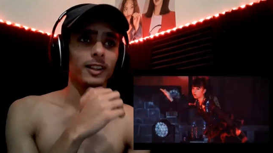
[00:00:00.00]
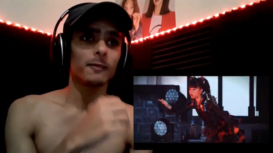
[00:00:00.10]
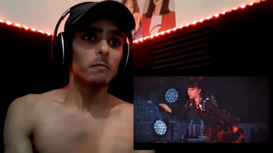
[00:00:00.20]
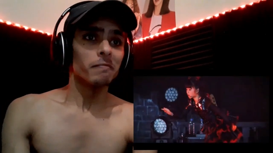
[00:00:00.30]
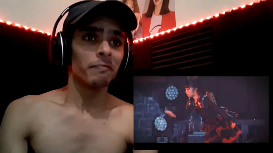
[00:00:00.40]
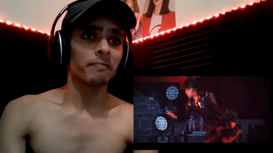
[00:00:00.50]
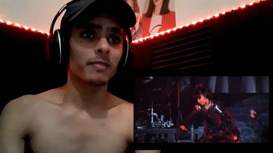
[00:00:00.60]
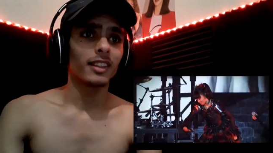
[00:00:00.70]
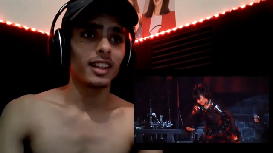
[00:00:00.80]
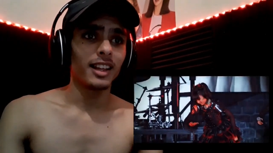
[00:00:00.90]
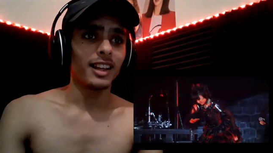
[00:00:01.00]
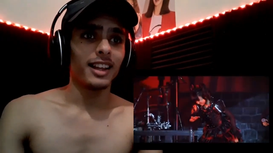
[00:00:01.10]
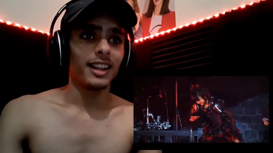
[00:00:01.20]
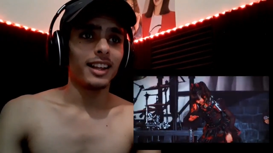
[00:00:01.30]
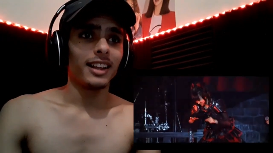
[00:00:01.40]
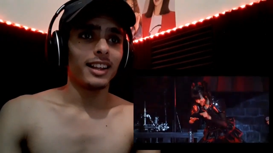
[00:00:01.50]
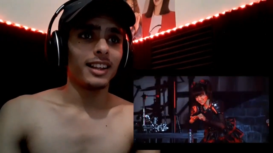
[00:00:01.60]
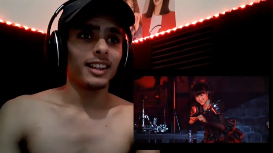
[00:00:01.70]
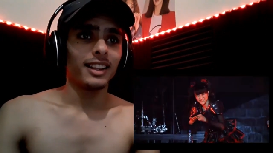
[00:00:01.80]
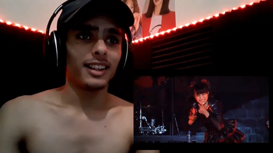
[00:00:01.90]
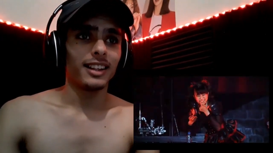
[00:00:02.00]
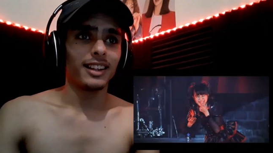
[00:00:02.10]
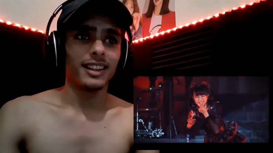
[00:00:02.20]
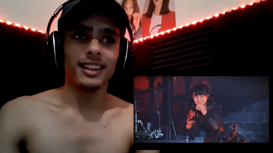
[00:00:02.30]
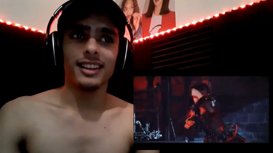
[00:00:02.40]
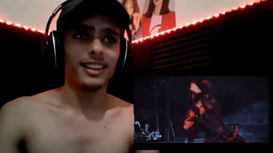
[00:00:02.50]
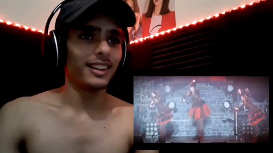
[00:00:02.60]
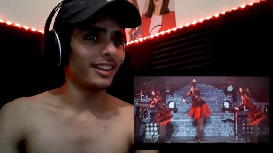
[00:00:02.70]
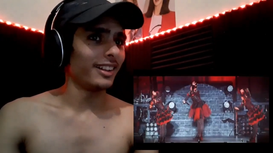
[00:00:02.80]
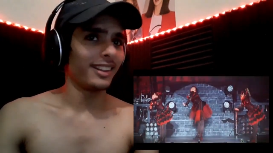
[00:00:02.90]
No one is speaking in this clip.